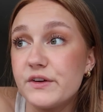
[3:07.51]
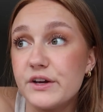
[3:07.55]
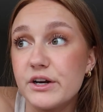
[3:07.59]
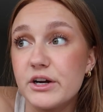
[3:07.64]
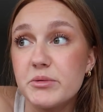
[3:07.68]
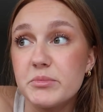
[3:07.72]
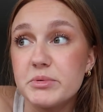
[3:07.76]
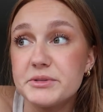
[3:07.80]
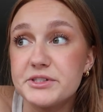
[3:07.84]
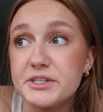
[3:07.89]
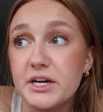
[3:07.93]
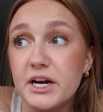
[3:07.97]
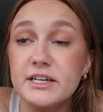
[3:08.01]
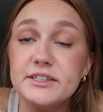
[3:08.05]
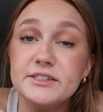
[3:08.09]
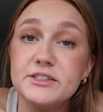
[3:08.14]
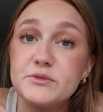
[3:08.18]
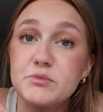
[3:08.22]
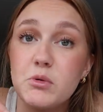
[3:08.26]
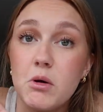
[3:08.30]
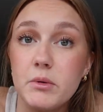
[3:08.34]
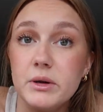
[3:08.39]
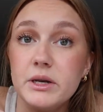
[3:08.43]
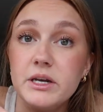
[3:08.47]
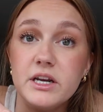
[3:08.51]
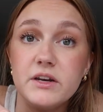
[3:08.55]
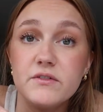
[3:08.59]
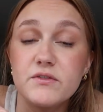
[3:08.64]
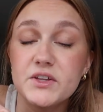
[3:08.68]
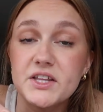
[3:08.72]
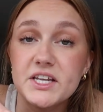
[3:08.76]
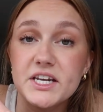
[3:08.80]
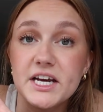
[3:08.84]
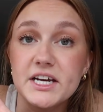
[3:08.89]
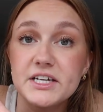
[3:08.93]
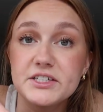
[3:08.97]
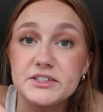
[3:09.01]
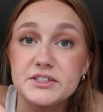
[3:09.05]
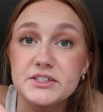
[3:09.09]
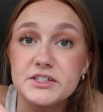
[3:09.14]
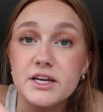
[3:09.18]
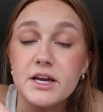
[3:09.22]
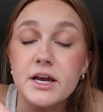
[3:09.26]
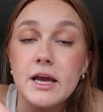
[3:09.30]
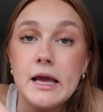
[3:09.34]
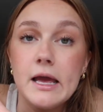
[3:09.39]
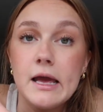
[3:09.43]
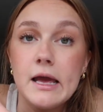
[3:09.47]
here besides what we need for the
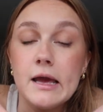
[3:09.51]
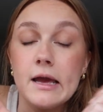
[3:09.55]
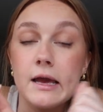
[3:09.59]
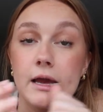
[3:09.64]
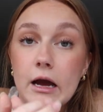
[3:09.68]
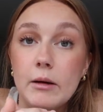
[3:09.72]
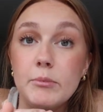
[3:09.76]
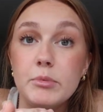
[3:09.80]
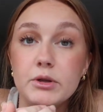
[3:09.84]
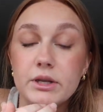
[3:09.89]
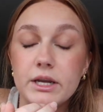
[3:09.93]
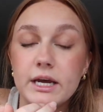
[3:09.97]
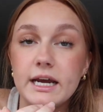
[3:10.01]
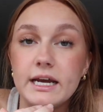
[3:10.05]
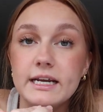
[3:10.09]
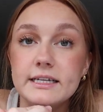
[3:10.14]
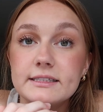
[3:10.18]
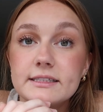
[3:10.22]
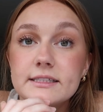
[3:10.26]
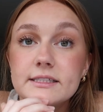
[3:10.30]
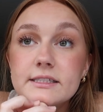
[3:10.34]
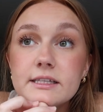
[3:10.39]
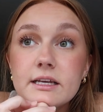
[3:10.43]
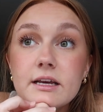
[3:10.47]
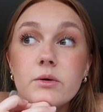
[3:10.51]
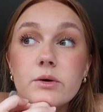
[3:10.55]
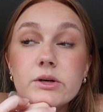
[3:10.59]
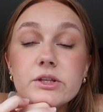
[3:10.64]
next couple nights.